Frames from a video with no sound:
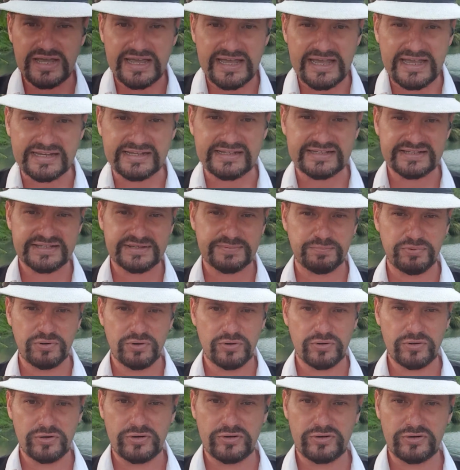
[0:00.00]

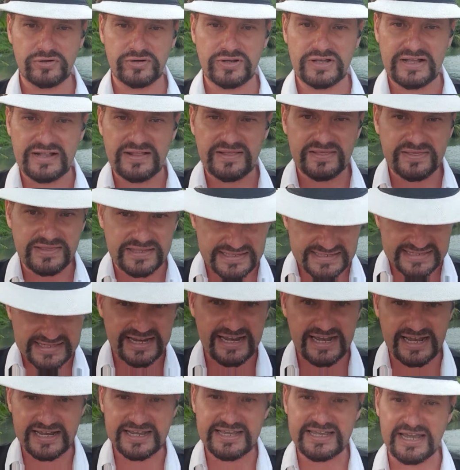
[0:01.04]
explore these
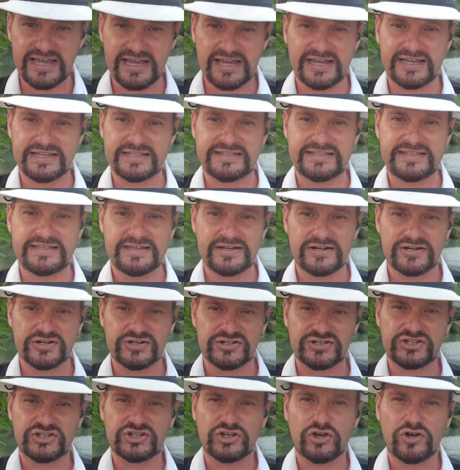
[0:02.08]
higher
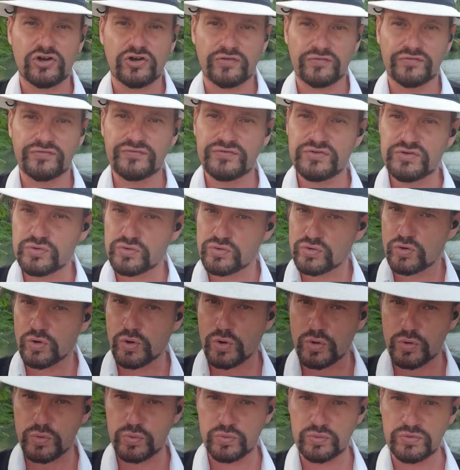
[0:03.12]
ideas of your
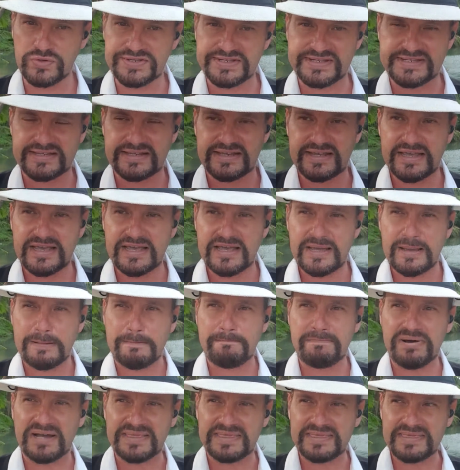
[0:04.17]
goals.
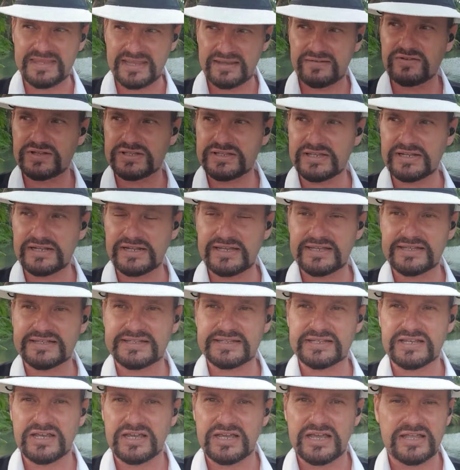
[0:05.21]
But
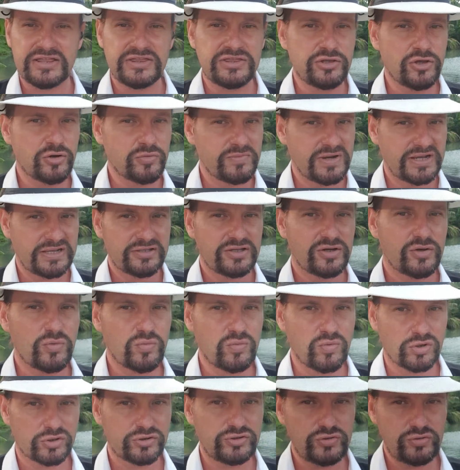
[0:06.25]
nevertheless, no matter
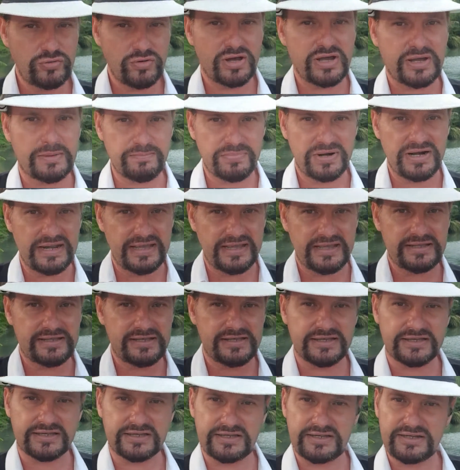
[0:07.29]
what you are
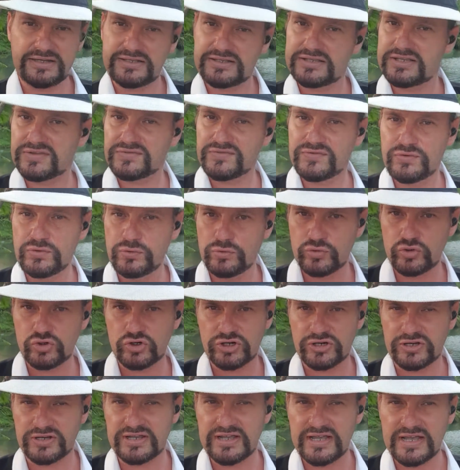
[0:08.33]
planning in the
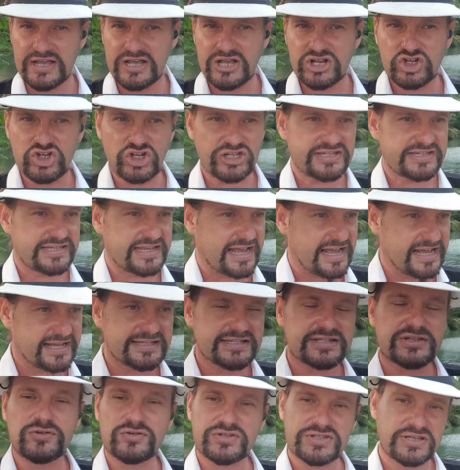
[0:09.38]
future, just
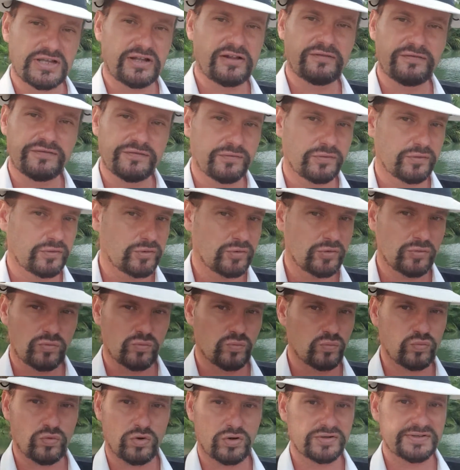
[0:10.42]
ask yourself for
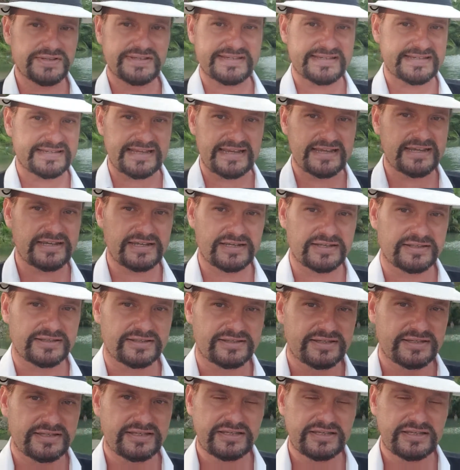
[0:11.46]
1 second,